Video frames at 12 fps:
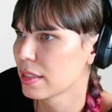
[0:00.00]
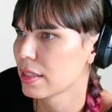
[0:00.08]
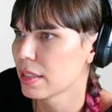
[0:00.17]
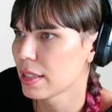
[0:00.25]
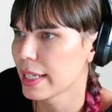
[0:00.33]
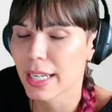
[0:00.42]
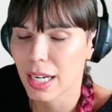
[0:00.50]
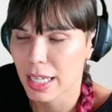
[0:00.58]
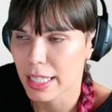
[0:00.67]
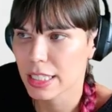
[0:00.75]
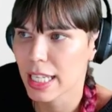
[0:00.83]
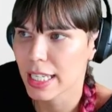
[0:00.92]
and
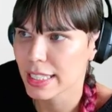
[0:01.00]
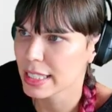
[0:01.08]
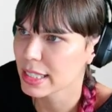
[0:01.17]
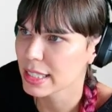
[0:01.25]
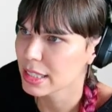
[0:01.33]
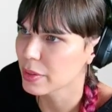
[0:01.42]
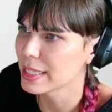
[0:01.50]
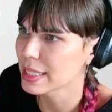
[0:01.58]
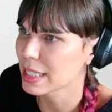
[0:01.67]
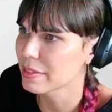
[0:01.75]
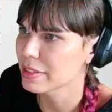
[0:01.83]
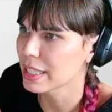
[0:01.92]
initialize it. So
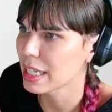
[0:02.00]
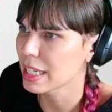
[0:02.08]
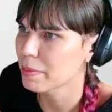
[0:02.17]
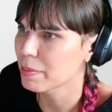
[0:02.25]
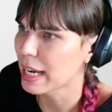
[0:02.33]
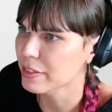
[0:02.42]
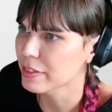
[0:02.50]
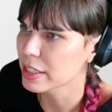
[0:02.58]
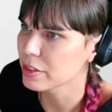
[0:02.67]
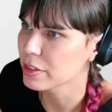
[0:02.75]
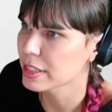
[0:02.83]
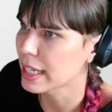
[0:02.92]
inside of setup, after I
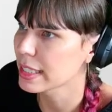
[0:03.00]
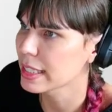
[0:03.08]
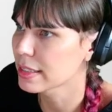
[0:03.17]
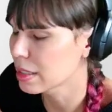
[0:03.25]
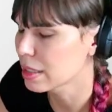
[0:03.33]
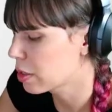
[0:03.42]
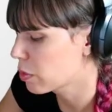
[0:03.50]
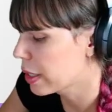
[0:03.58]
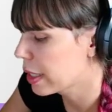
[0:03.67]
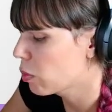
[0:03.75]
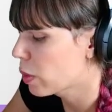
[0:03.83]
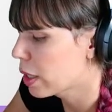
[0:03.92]
do size, I'm going to
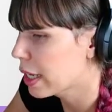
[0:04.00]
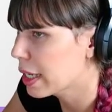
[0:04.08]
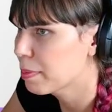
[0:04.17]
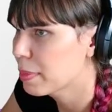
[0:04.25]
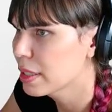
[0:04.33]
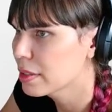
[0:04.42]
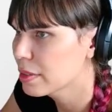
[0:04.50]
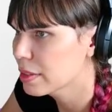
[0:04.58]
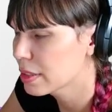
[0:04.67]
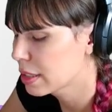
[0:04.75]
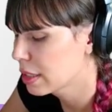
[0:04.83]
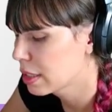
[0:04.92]
write y
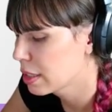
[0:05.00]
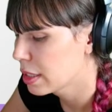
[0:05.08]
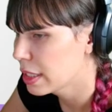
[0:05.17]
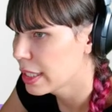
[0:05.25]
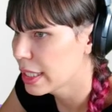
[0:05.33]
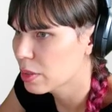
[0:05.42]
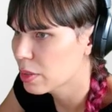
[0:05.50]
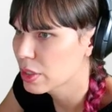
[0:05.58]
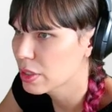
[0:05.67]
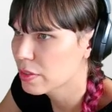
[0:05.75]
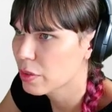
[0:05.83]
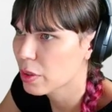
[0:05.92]
pose
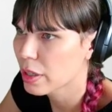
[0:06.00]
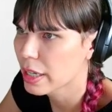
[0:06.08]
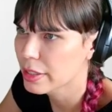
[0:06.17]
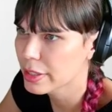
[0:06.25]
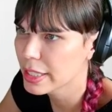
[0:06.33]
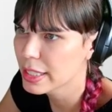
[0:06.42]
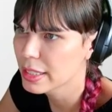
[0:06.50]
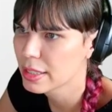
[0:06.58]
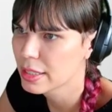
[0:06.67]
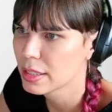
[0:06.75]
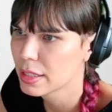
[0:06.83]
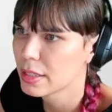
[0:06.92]
equals 400.
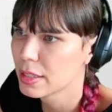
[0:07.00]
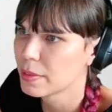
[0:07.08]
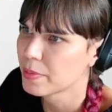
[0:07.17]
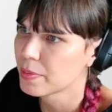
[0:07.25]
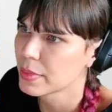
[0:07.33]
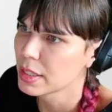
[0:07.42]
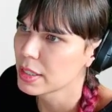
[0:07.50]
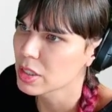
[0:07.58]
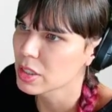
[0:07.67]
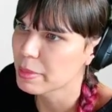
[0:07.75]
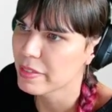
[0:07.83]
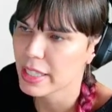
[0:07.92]
So
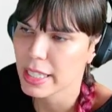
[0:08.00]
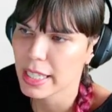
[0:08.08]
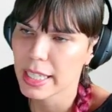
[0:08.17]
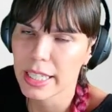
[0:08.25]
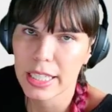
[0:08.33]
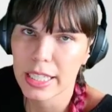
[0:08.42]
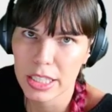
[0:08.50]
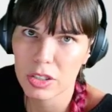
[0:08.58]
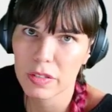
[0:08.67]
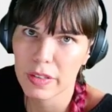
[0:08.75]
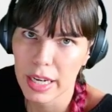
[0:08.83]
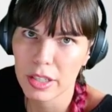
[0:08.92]
I'm giving it an
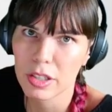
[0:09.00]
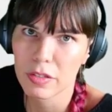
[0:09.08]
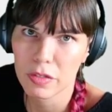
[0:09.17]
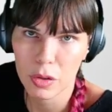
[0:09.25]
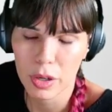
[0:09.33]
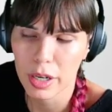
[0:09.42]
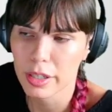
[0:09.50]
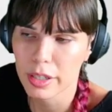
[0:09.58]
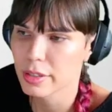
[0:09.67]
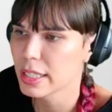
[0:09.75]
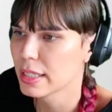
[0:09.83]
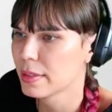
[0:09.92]
initial value of
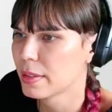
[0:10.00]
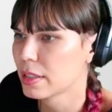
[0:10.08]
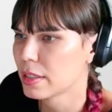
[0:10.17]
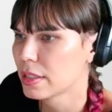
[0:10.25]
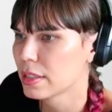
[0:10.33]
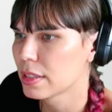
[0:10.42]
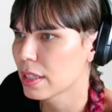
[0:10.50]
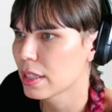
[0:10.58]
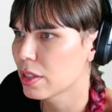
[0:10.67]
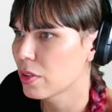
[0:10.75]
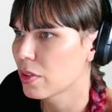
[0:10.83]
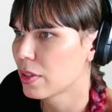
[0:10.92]
400.
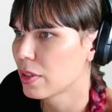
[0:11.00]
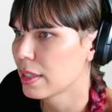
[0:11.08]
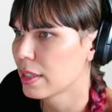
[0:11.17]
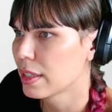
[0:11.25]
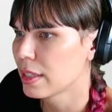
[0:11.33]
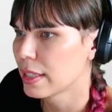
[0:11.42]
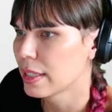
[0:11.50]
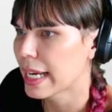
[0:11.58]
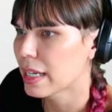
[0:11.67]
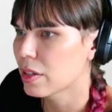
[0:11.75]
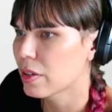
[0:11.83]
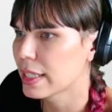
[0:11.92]
So
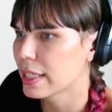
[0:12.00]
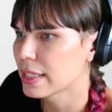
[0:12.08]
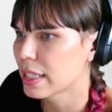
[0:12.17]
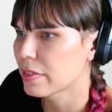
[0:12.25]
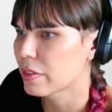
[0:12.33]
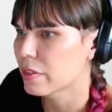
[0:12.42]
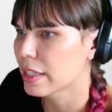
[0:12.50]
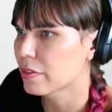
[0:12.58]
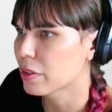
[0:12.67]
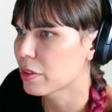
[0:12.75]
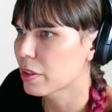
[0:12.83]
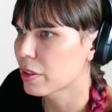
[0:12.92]
now instead of writing
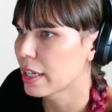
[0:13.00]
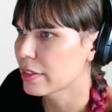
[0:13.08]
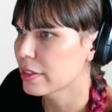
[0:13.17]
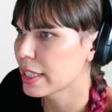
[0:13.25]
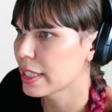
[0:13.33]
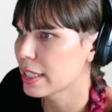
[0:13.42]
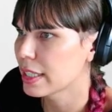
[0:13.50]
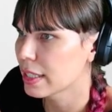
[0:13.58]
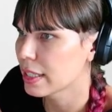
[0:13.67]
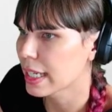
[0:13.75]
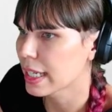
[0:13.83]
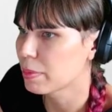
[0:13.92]
400,
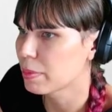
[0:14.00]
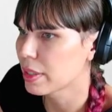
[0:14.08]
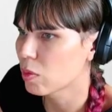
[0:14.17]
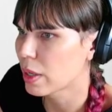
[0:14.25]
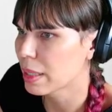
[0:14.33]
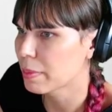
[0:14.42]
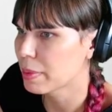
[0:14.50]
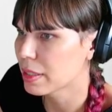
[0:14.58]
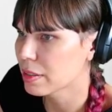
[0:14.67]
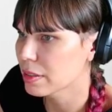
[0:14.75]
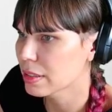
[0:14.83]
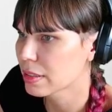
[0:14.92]
I can put y
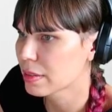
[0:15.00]
pose.